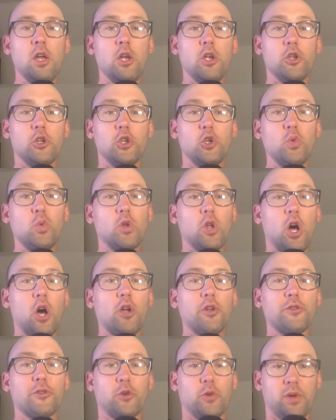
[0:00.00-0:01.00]
You will
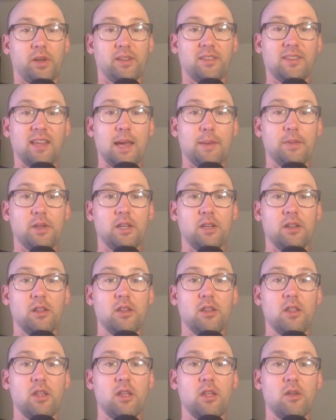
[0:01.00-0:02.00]
also examine
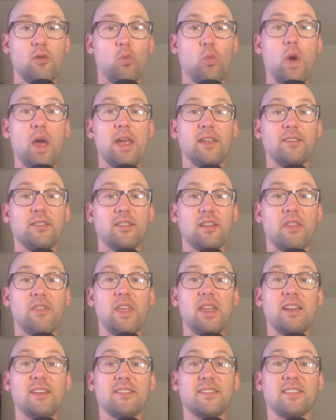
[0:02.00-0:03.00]
ways
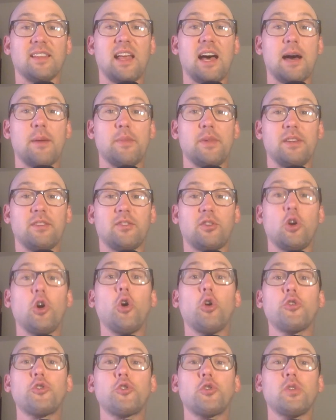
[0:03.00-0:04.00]
that Islam is
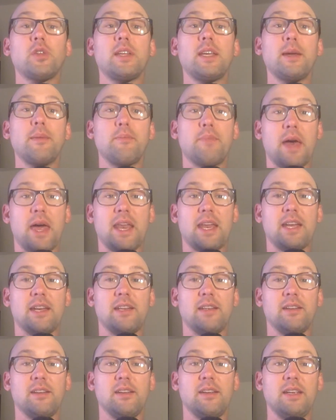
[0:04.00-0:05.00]
culturally
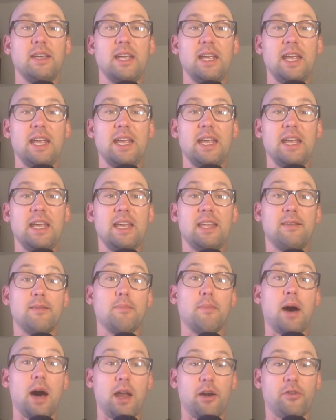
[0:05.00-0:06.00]
embedded
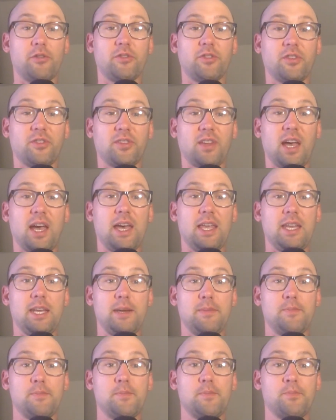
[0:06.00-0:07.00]
in modern
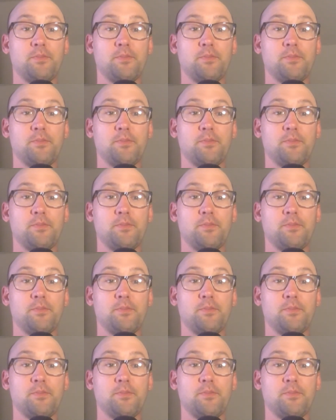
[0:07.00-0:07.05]
society.